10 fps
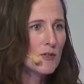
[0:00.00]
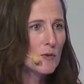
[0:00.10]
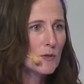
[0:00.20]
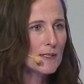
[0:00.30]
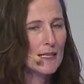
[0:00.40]

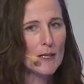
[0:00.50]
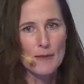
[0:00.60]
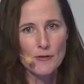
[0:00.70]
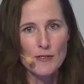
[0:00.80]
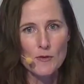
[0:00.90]
schools and
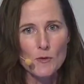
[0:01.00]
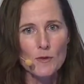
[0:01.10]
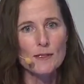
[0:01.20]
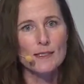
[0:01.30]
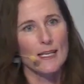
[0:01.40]
elementary
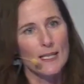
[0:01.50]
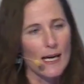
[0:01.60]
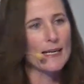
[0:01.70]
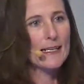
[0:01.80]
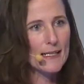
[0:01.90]
schools that
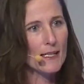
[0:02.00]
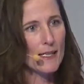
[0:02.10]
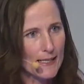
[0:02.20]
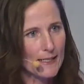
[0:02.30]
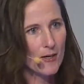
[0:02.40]

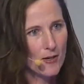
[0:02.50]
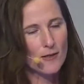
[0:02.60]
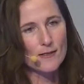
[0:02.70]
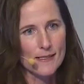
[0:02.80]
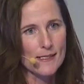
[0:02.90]
aligned
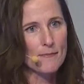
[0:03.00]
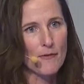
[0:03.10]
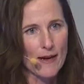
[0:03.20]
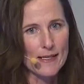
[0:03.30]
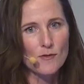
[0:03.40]
our system
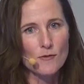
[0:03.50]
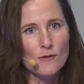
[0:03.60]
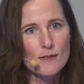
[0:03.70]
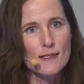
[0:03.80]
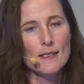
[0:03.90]
of high
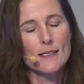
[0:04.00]
schools